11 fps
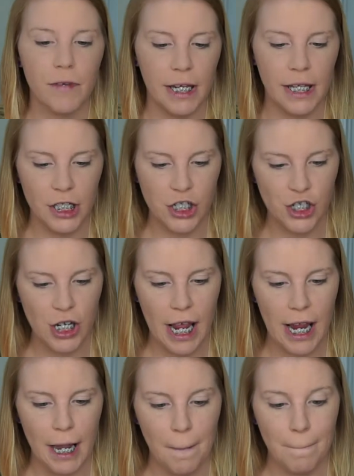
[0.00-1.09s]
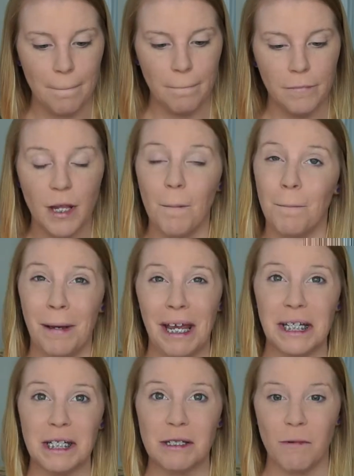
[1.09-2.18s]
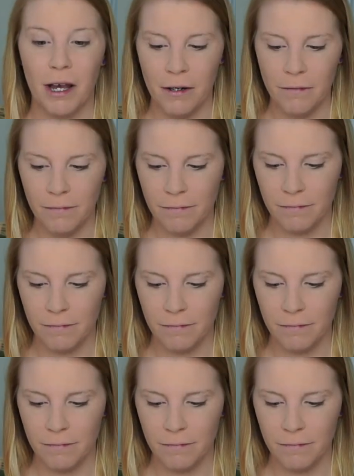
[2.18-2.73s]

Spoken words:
in the shade Baked as well.